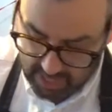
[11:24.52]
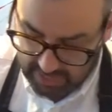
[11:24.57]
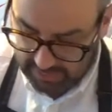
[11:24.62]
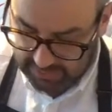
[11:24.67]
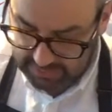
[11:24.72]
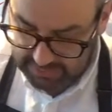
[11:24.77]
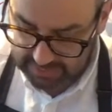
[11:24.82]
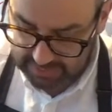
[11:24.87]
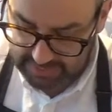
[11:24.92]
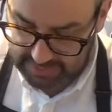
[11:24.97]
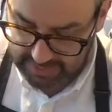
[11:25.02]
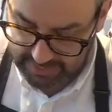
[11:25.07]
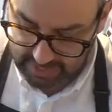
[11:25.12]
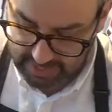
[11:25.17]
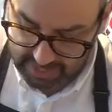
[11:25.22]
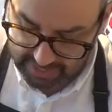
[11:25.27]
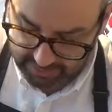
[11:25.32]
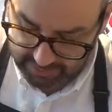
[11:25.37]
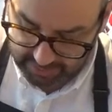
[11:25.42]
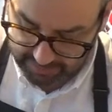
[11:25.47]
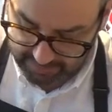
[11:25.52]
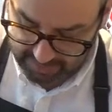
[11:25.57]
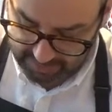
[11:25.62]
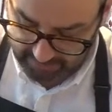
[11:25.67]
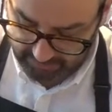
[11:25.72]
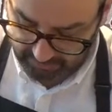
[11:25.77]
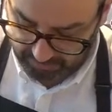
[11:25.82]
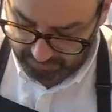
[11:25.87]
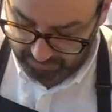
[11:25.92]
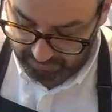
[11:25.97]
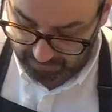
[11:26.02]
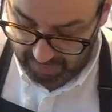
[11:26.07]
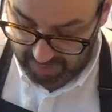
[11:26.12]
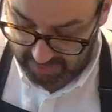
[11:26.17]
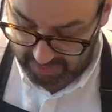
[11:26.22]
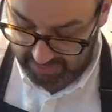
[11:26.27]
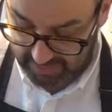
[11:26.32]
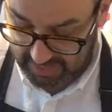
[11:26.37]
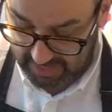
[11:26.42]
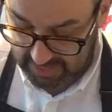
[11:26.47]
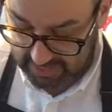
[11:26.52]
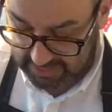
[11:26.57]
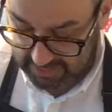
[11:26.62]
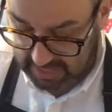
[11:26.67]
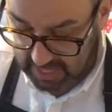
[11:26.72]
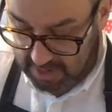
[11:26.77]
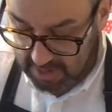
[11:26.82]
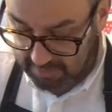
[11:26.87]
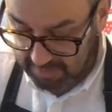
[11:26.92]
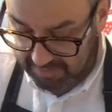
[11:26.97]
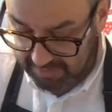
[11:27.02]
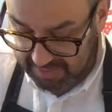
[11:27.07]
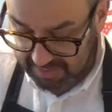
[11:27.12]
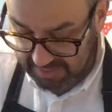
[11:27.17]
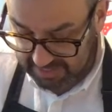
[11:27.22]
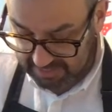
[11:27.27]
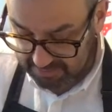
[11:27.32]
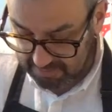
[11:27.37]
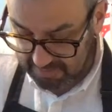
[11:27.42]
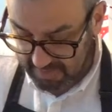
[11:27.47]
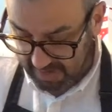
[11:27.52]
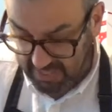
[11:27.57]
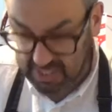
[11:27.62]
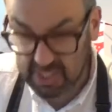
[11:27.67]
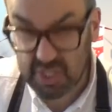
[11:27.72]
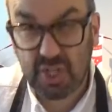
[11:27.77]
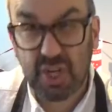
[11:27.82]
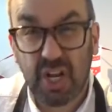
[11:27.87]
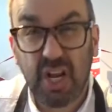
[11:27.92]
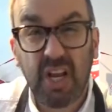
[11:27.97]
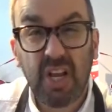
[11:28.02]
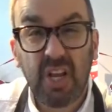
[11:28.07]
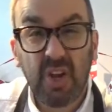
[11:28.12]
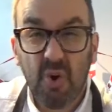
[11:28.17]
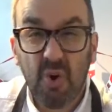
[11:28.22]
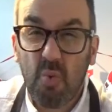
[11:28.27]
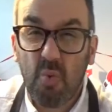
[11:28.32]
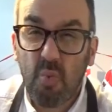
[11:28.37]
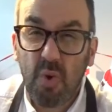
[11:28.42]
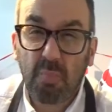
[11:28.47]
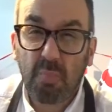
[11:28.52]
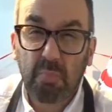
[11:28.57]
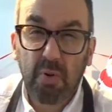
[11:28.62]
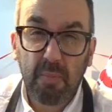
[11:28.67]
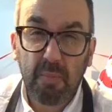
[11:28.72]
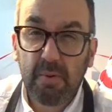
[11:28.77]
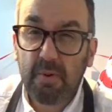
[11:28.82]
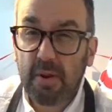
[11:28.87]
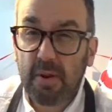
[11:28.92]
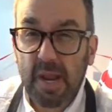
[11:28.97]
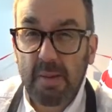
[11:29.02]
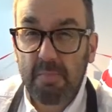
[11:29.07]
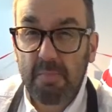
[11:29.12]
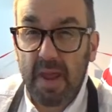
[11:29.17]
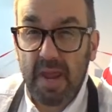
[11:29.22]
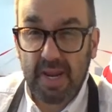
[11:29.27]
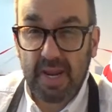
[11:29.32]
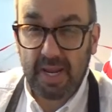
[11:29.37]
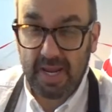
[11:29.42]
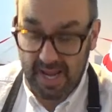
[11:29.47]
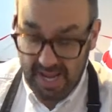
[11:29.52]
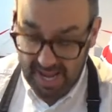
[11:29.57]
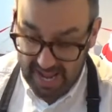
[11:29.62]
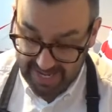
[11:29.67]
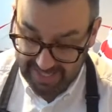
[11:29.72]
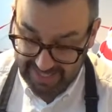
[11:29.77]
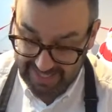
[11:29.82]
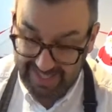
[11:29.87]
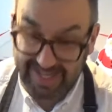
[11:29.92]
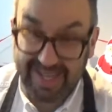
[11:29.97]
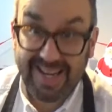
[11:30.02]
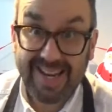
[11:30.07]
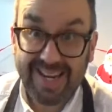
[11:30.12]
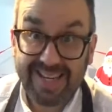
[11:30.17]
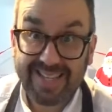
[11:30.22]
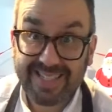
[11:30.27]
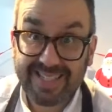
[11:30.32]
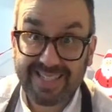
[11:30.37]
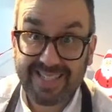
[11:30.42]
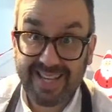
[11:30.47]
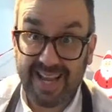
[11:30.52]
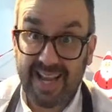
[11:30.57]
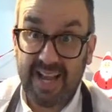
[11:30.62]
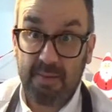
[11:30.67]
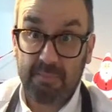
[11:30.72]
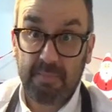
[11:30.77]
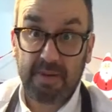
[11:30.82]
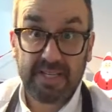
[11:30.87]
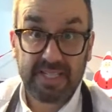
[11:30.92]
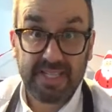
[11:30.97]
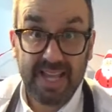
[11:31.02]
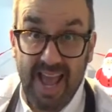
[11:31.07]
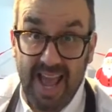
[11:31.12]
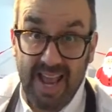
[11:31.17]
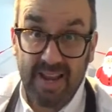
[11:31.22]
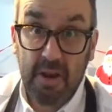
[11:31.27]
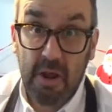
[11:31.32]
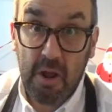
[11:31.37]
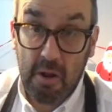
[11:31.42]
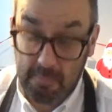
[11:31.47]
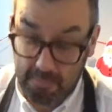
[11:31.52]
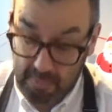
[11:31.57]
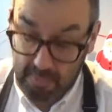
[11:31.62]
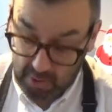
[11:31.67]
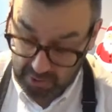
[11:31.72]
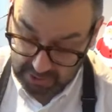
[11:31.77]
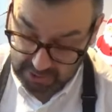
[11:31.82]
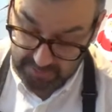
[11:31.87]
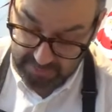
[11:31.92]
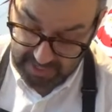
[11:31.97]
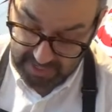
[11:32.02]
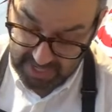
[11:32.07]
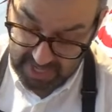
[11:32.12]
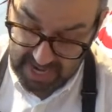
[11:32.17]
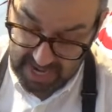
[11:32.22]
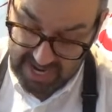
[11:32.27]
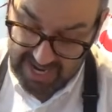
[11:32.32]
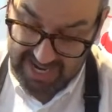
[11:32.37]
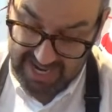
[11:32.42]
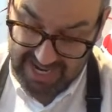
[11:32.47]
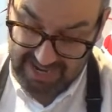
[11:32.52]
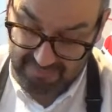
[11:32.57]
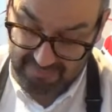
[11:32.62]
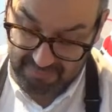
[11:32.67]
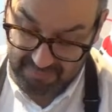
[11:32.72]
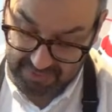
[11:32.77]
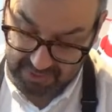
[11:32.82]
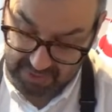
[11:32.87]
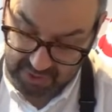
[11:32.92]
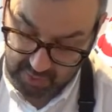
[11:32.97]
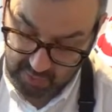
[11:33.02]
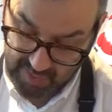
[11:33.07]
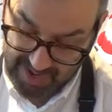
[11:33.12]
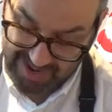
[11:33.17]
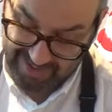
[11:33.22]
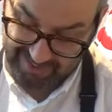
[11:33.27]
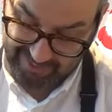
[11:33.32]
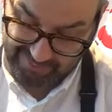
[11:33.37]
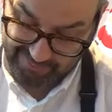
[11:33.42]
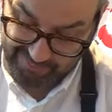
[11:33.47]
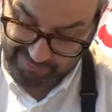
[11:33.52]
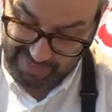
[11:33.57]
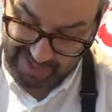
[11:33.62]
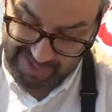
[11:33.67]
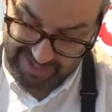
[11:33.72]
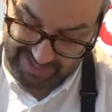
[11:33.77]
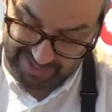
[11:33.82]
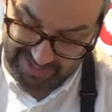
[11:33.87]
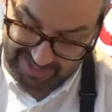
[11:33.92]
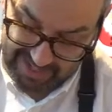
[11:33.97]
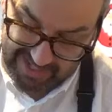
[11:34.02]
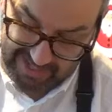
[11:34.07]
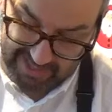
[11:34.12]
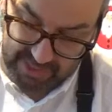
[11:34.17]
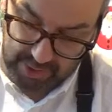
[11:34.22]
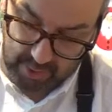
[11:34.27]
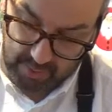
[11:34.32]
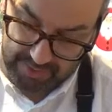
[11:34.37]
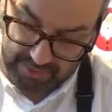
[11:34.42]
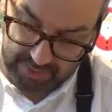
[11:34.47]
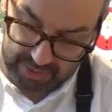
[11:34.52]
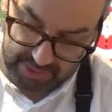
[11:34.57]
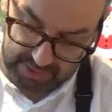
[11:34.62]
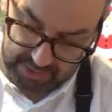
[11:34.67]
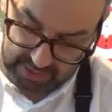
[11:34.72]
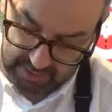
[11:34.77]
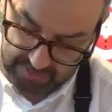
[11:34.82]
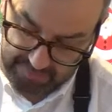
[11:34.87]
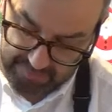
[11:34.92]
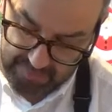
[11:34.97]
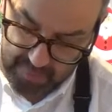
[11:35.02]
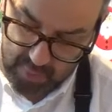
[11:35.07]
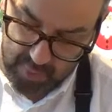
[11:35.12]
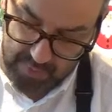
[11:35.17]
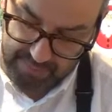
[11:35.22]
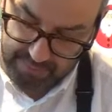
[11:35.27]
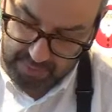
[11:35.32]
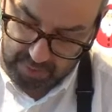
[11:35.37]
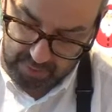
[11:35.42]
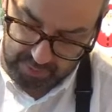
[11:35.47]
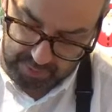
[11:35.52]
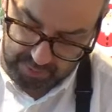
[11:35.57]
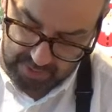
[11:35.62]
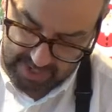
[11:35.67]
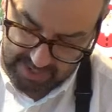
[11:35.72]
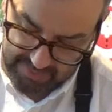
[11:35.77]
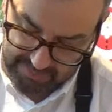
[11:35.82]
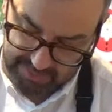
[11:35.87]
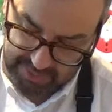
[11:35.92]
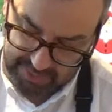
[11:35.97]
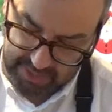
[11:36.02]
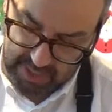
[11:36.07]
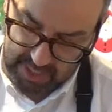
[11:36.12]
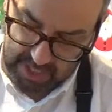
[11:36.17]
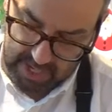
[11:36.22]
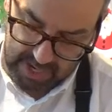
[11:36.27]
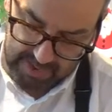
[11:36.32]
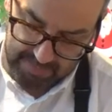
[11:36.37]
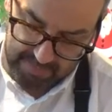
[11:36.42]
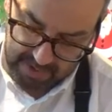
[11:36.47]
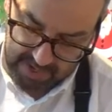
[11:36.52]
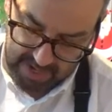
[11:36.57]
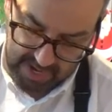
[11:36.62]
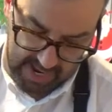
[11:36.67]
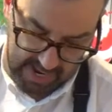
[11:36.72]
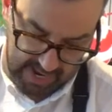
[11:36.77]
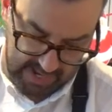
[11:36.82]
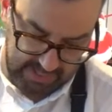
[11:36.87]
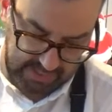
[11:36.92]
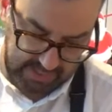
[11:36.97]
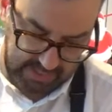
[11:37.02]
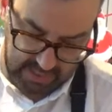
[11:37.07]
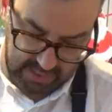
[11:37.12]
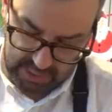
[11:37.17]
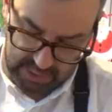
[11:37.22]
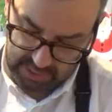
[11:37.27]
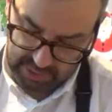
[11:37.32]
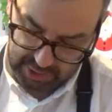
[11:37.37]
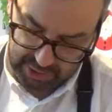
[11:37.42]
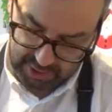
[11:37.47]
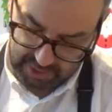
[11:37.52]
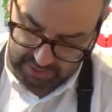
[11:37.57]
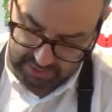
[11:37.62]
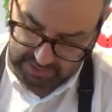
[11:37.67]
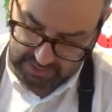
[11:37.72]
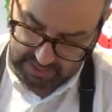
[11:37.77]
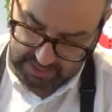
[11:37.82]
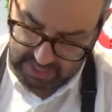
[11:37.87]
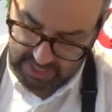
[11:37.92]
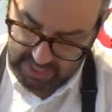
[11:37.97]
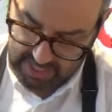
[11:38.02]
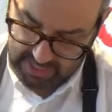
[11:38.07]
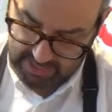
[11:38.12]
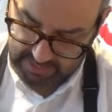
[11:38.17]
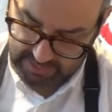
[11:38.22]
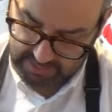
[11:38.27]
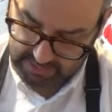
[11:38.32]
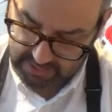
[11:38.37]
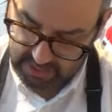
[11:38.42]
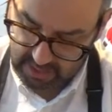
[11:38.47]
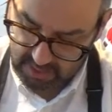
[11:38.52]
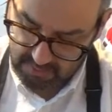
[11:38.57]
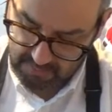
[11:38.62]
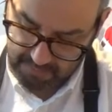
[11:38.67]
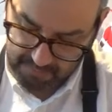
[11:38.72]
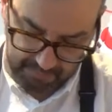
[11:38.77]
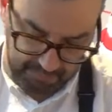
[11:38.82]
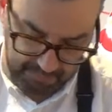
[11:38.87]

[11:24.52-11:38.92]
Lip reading: And as I said, I'm going to make 3 of these, but this mixture will probably make at least 10, possibly even 12, right? So I'm just going to move those around in my hand just as so.